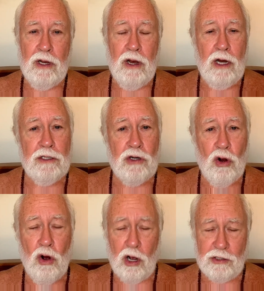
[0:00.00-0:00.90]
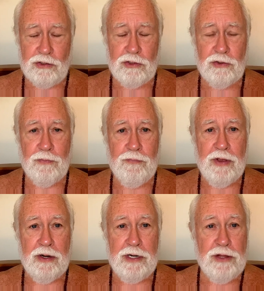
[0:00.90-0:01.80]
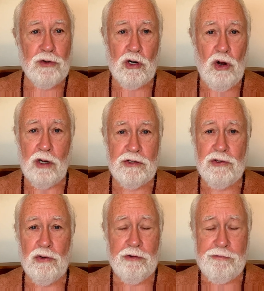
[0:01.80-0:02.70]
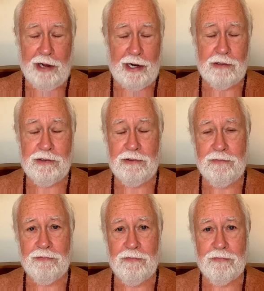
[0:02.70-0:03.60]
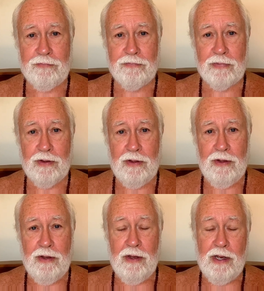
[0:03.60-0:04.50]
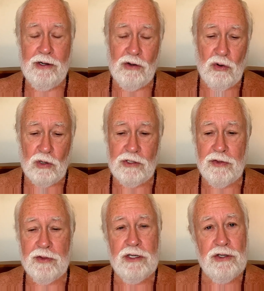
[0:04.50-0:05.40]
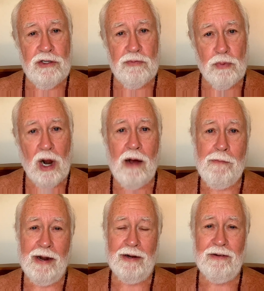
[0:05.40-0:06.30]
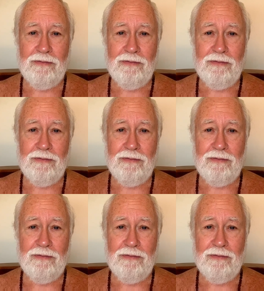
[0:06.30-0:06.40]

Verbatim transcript: uncaused, neither cause nor effect. And of course, this is Brahman.